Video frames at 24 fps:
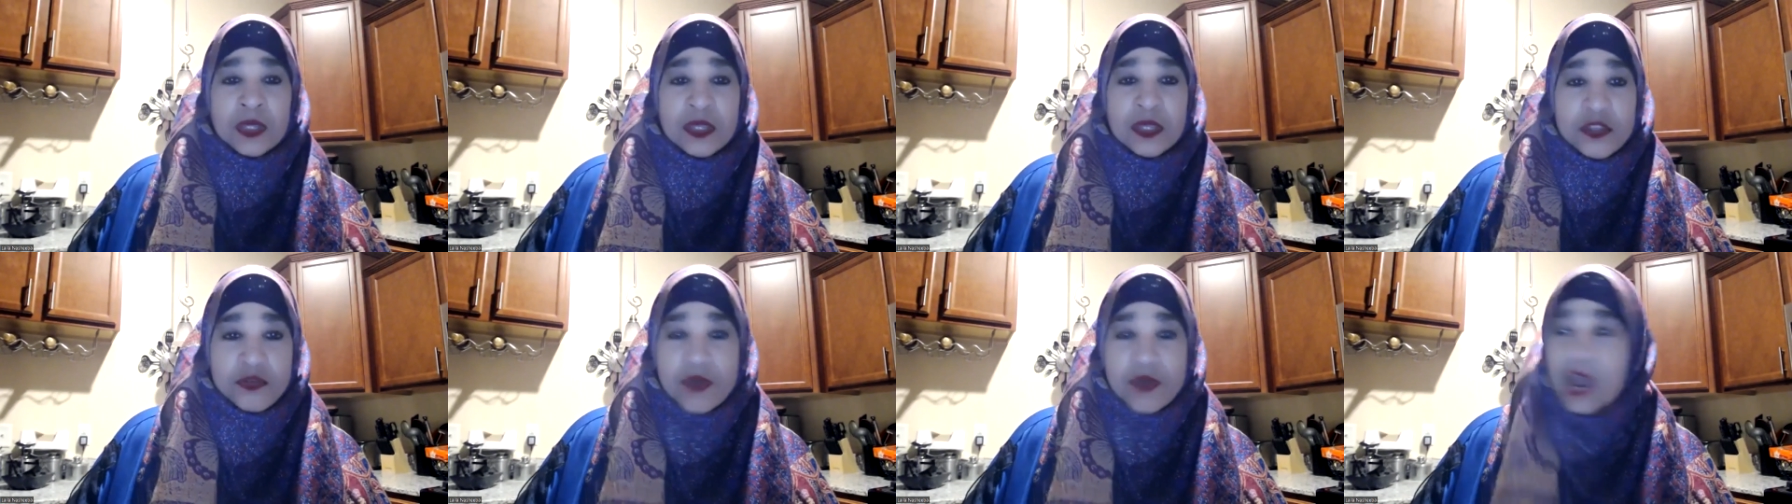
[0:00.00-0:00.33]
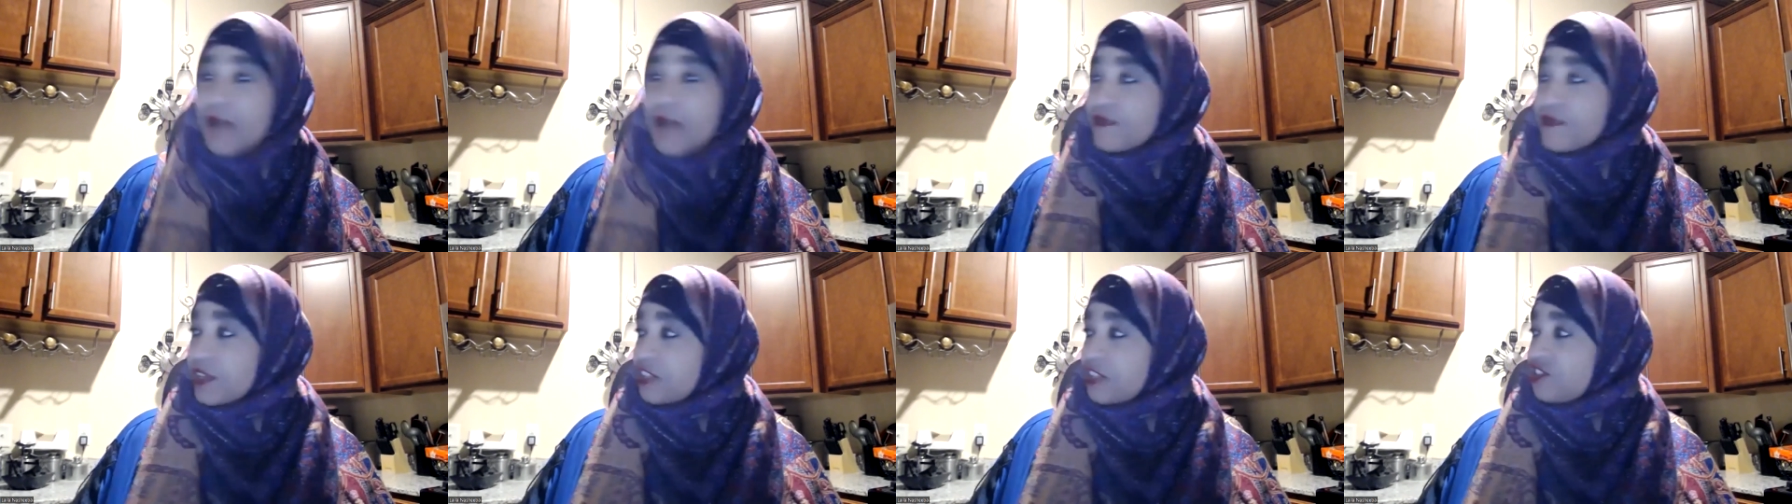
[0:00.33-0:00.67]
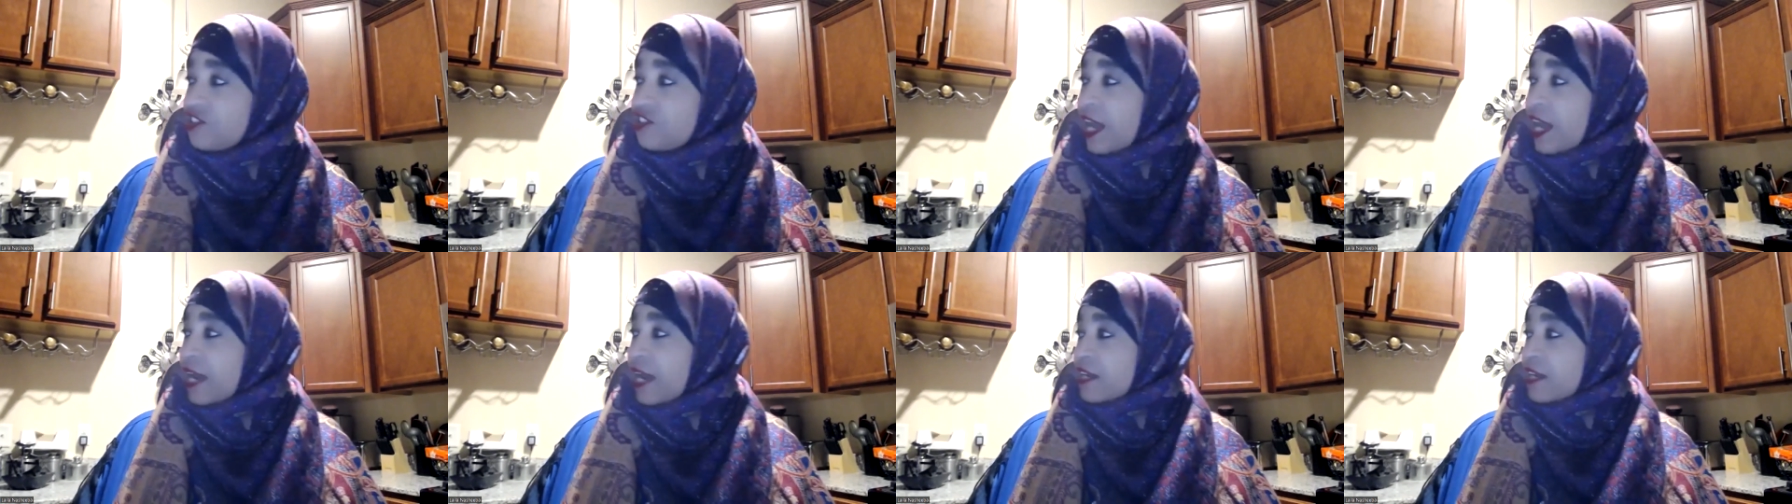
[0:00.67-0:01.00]
you have to
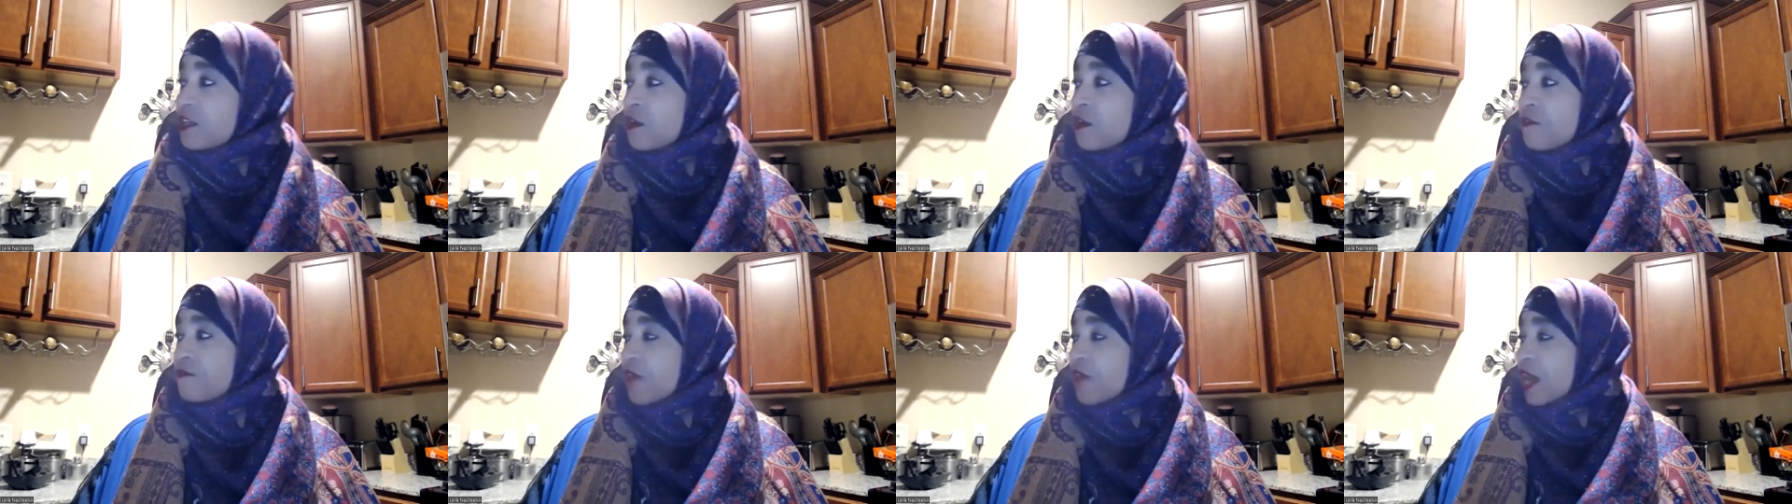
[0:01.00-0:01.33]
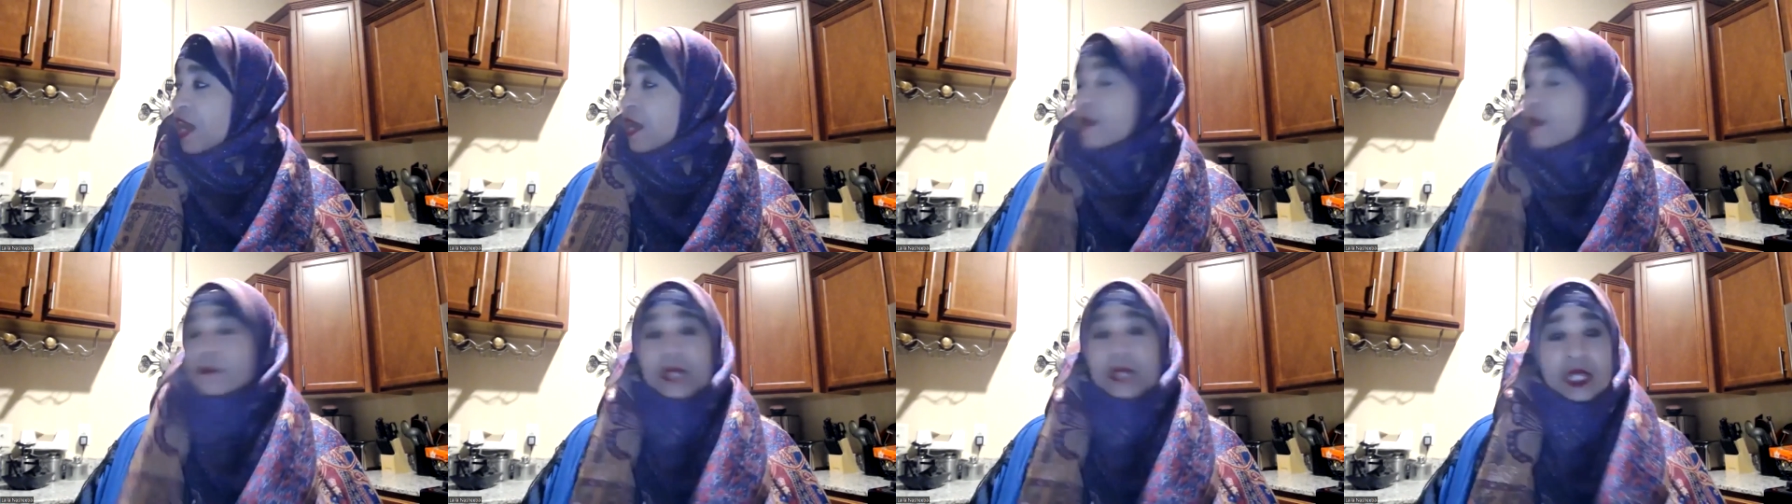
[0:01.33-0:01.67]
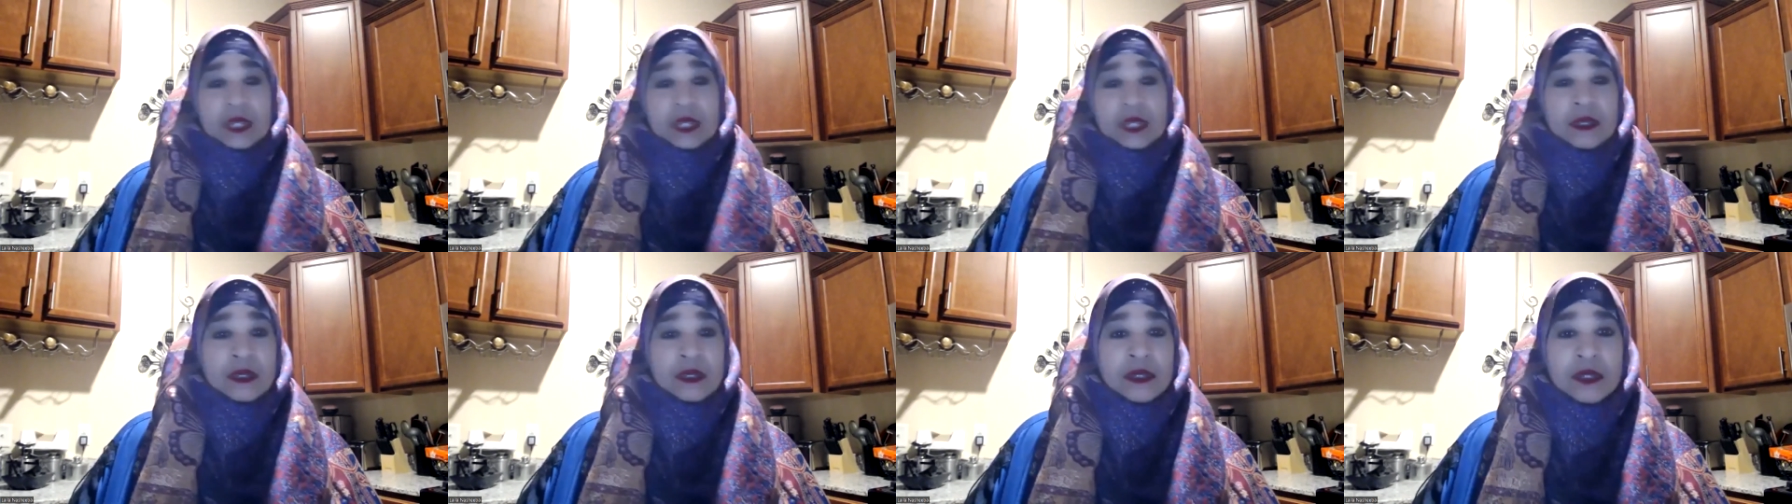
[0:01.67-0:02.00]
check your
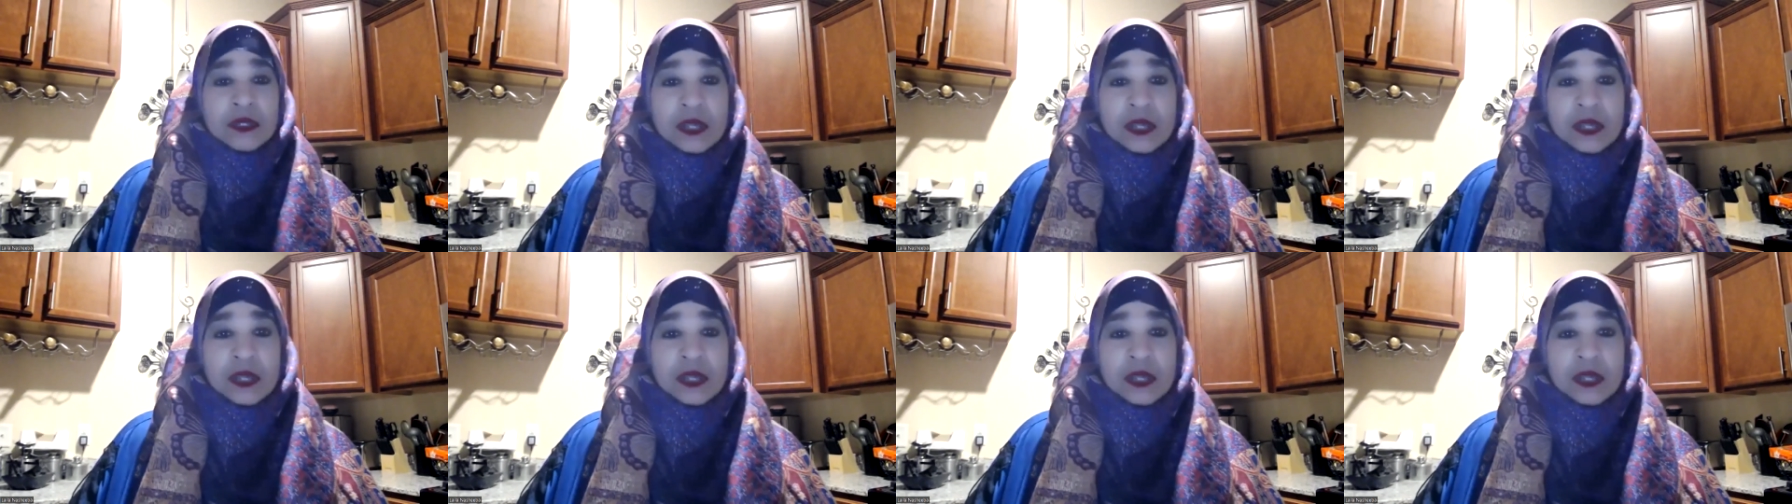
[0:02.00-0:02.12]
family.